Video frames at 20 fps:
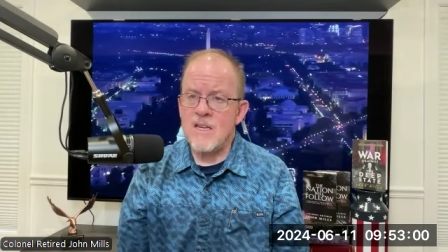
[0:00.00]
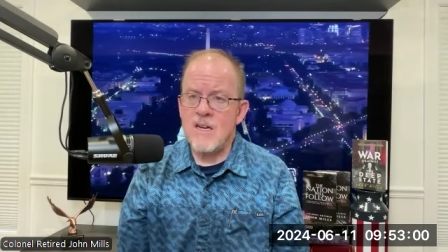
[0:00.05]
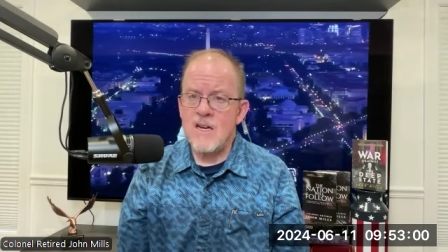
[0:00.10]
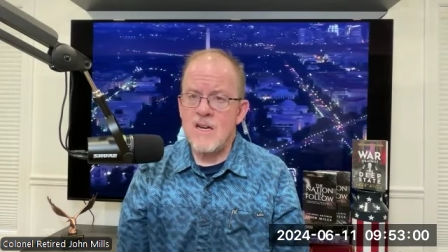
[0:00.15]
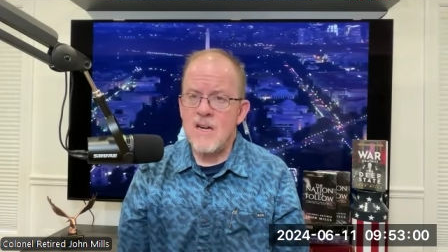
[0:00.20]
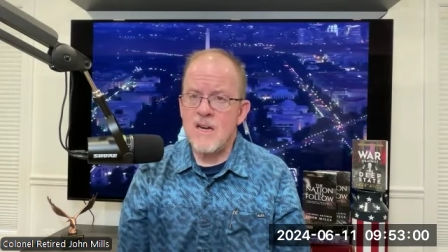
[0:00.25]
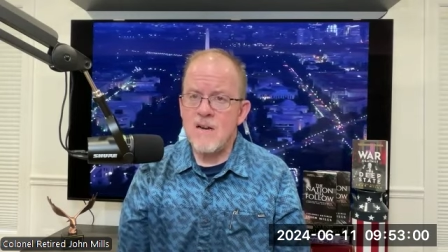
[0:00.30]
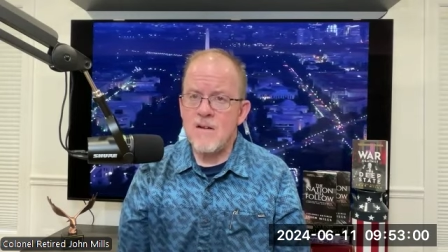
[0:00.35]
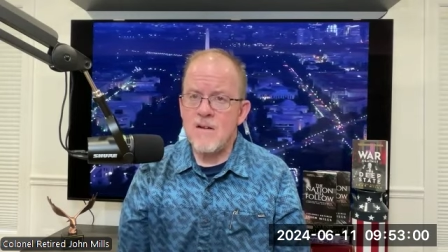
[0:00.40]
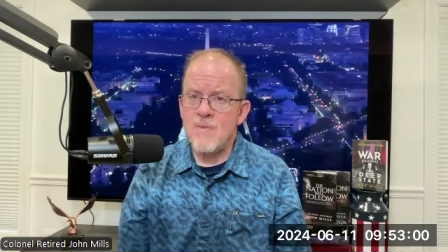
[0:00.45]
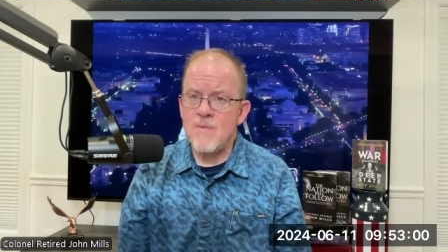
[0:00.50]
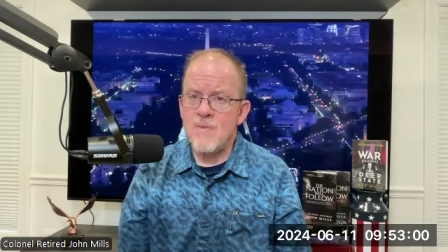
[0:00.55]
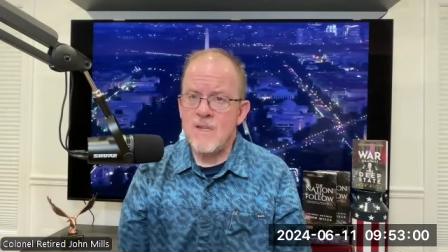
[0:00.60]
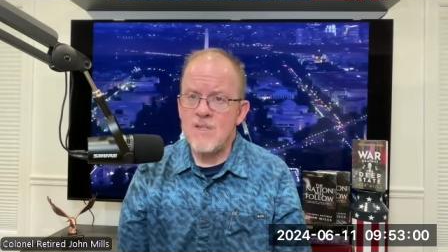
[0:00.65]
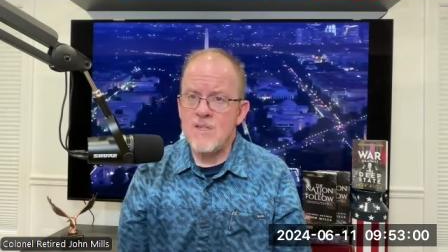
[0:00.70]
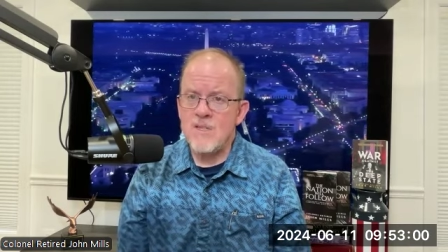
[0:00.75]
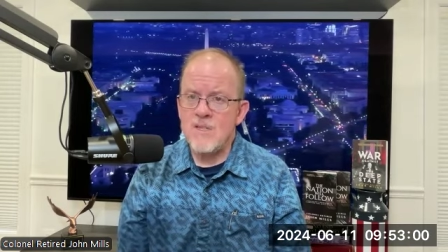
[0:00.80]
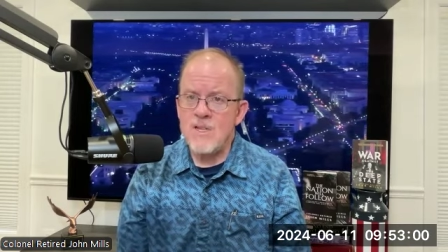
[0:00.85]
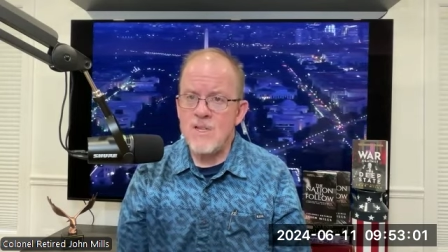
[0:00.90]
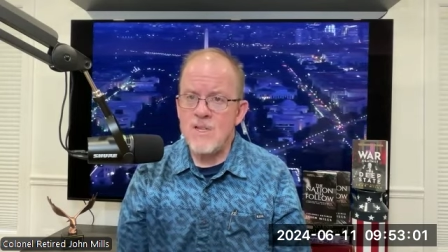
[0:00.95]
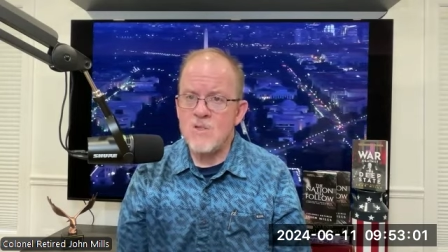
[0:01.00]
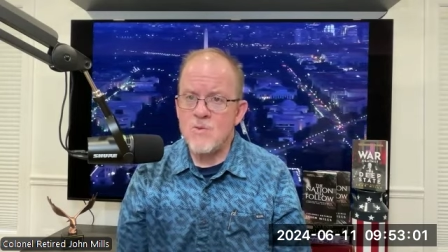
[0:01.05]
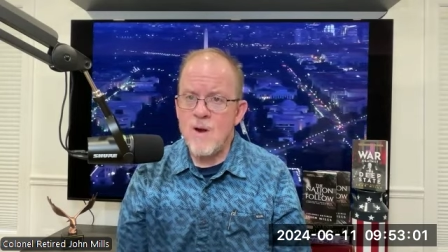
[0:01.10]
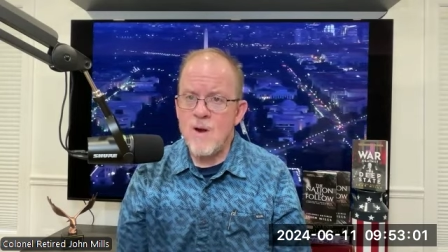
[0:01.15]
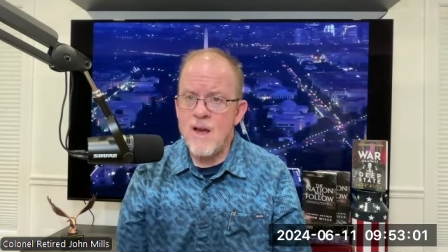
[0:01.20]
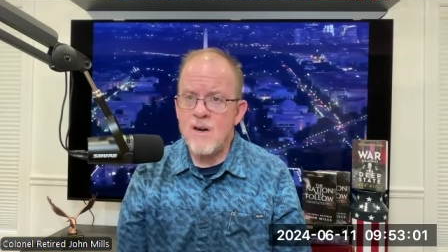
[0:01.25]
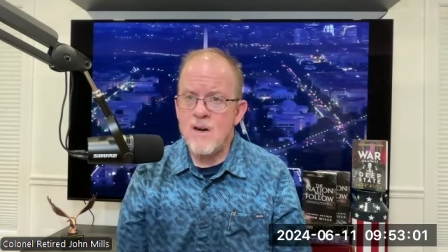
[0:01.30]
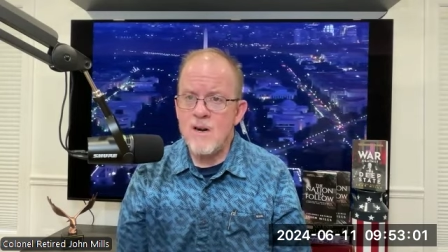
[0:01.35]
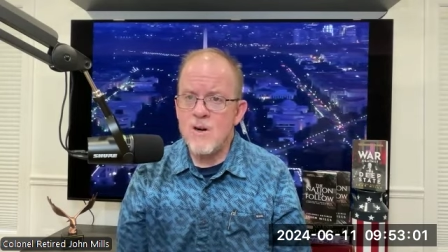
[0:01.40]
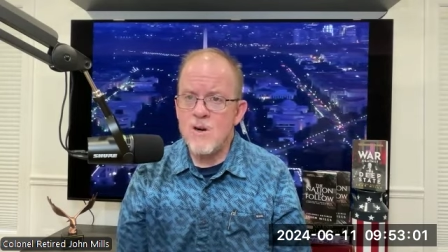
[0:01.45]
Uh, this is it's
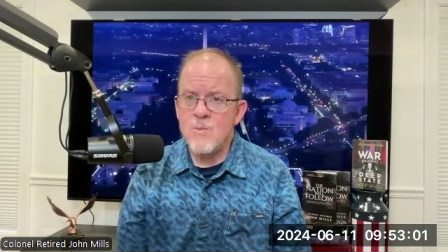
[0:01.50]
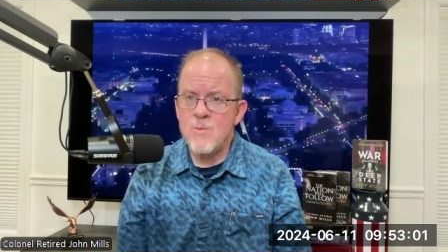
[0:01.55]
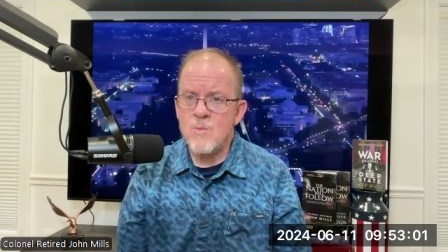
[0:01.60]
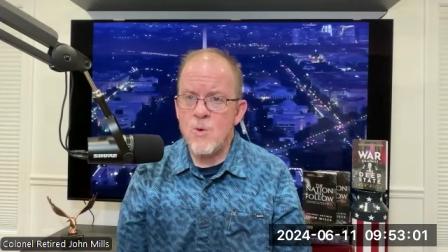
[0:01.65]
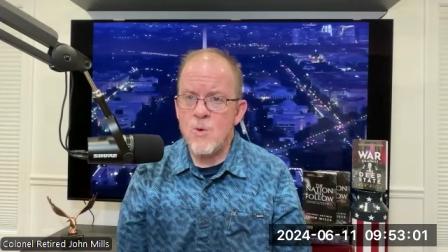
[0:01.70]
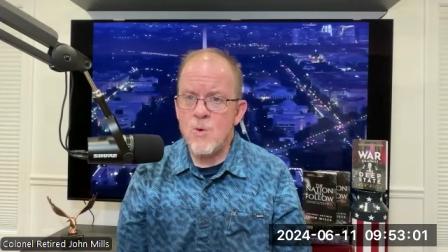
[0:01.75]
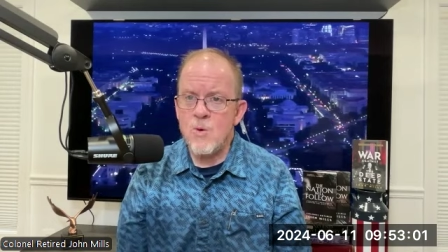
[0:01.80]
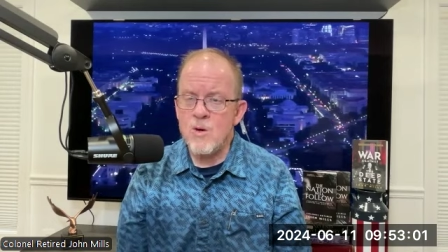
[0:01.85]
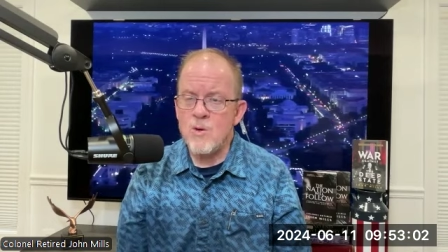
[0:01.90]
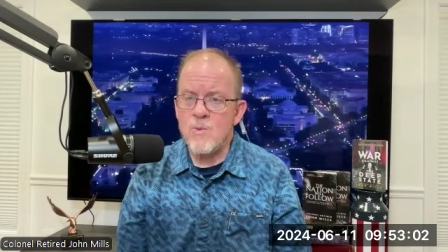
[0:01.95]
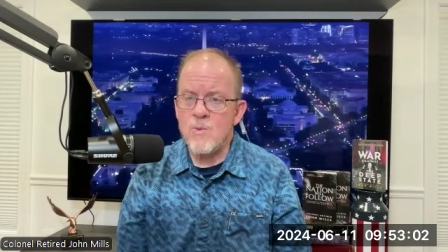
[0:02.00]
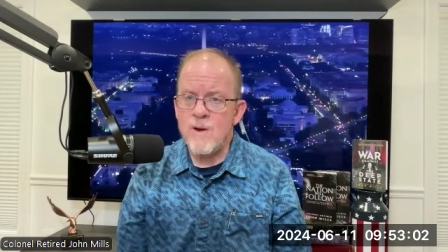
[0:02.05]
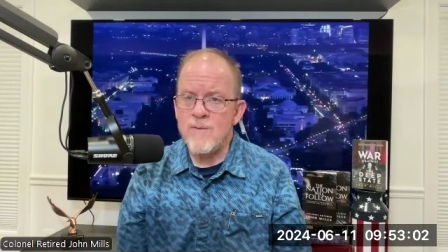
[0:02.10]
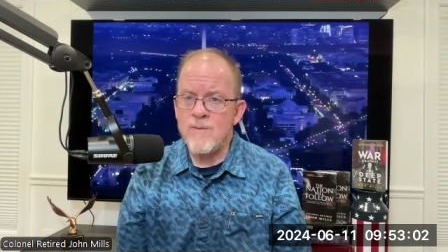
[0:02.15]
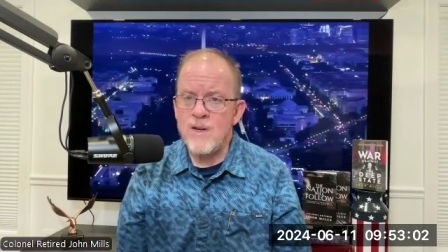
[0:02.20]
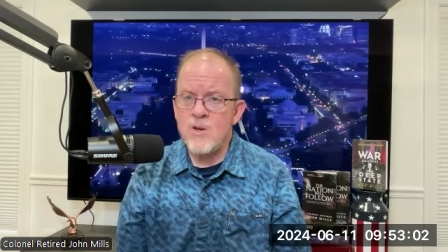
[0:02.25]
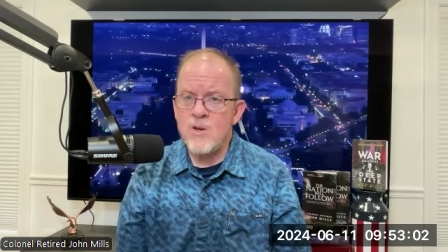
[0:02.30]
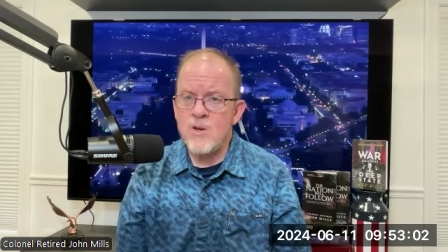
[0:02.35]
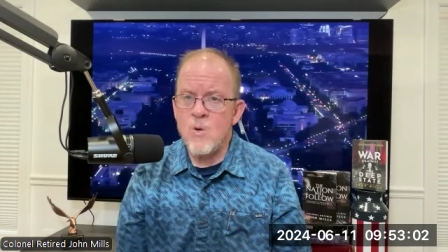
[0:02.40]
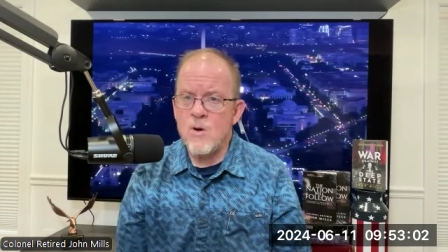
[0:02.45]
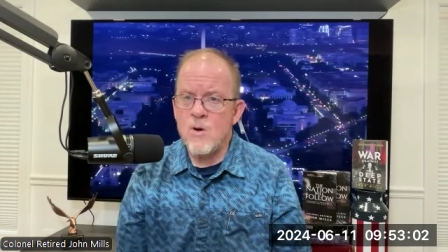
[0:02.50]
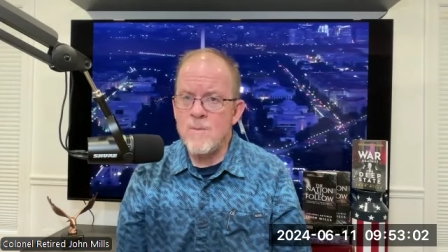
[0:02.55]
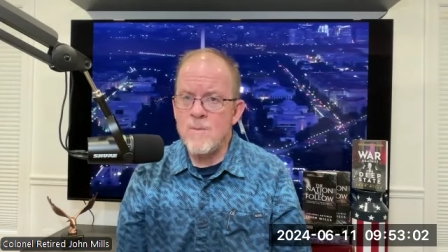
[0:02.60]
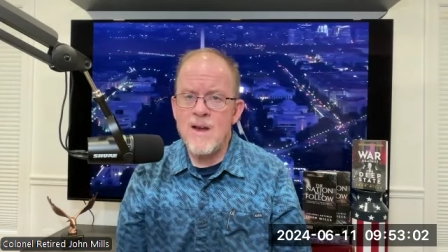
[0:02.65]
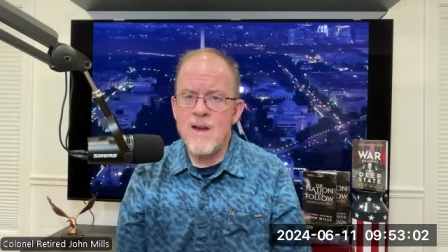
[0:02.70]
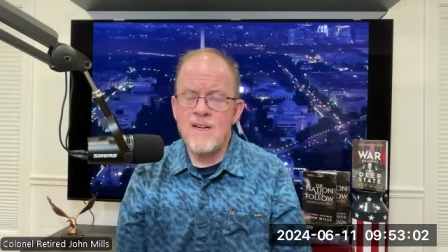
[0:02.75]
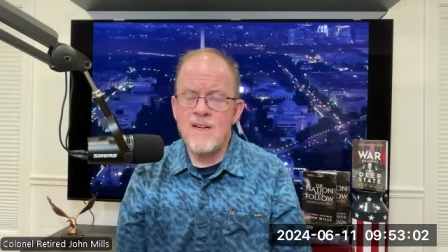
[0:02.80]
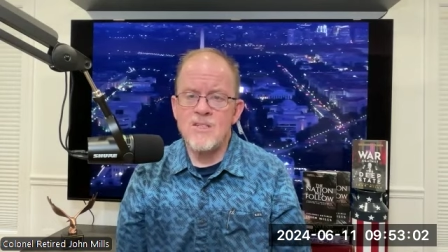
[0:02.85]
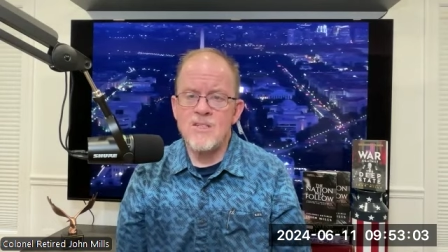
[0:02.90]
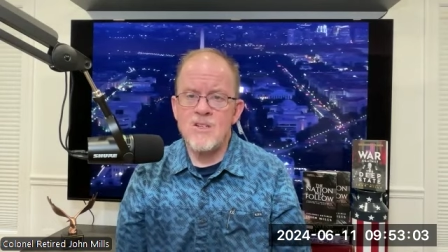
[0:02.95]
right on our border. We've ignored
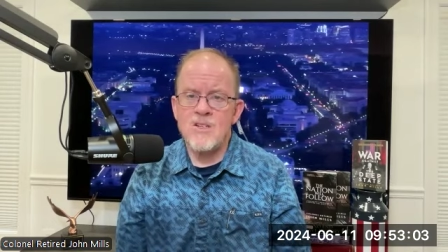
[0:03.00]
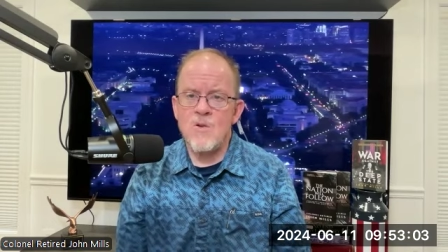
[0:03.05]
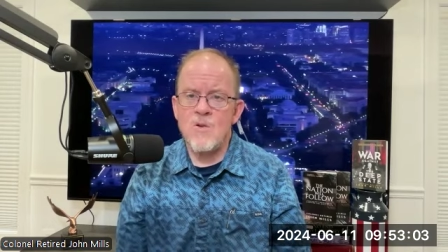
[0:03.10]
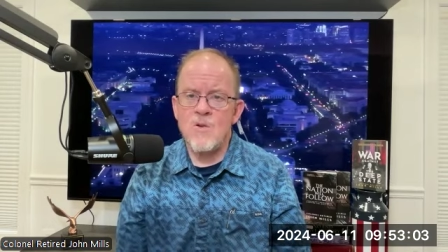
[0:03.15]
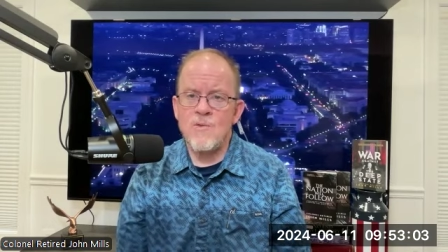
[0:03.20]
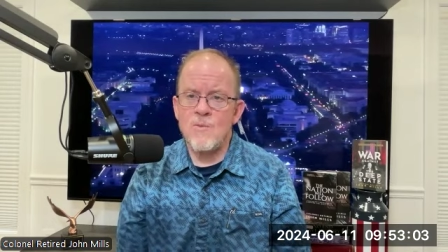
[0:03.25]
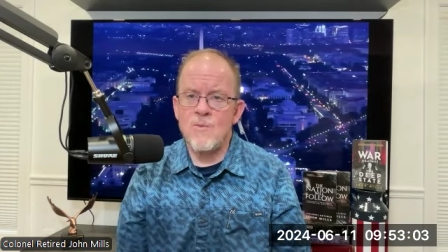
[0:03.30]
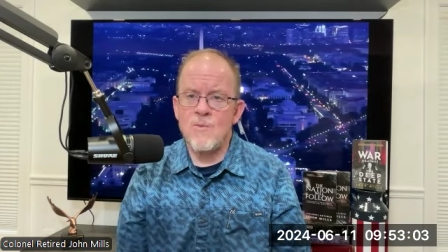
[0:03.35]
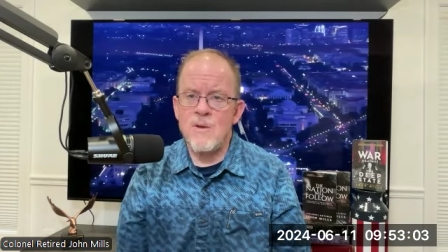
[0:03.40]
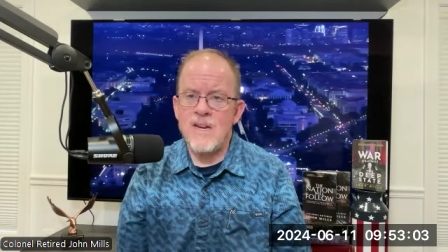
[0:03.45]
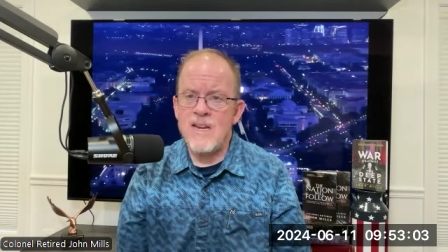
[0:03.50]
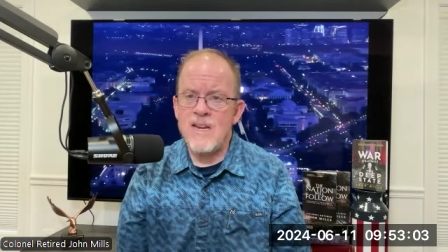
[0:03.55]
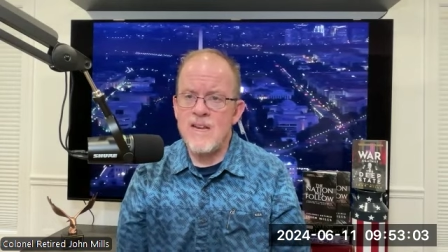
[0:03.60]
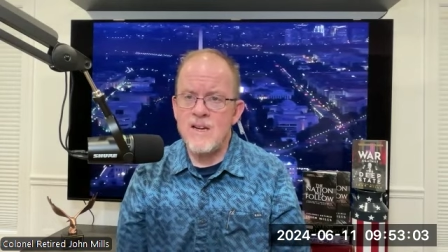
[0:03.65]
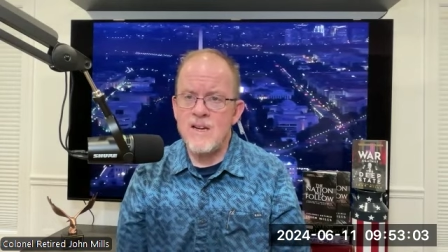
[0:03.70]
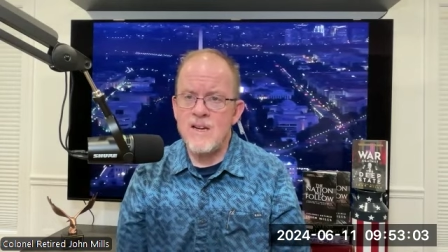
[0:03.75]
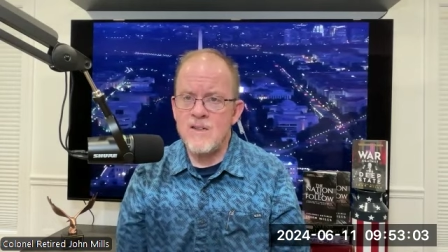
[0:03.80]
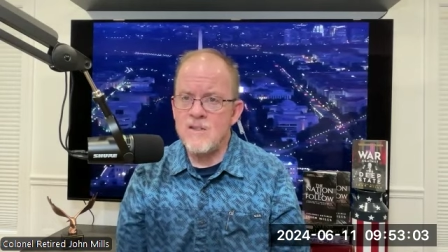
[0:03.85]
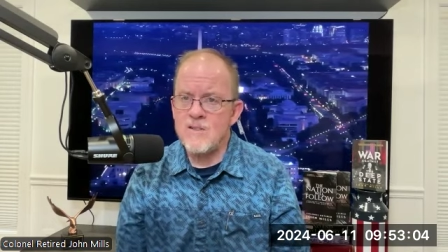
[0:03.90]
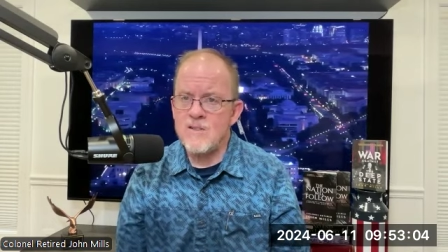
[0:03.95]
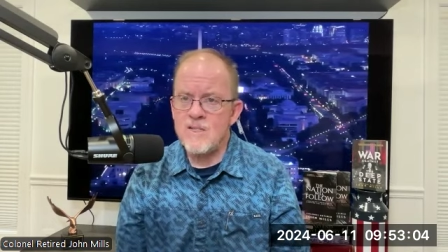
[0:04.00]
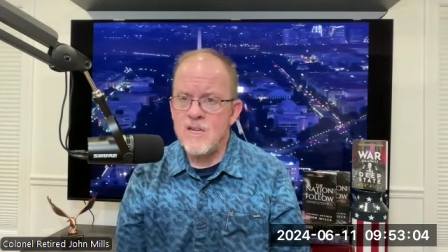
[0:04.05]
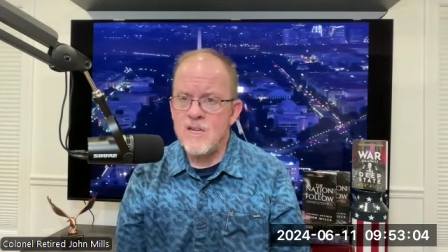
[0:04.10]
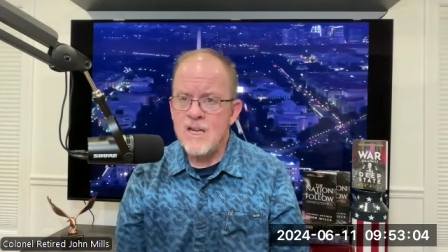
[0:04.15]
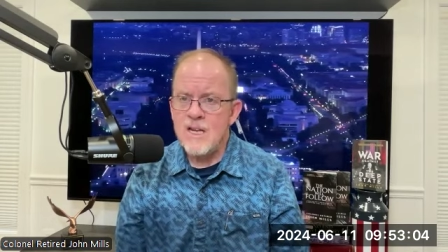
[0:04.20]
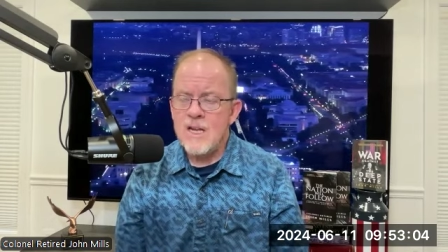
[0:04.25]
Mexico for many years,